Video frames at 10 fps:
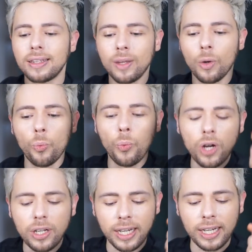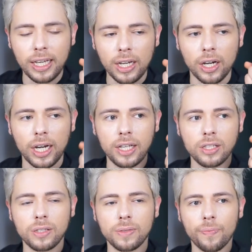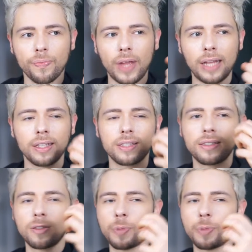The wood in here is, and this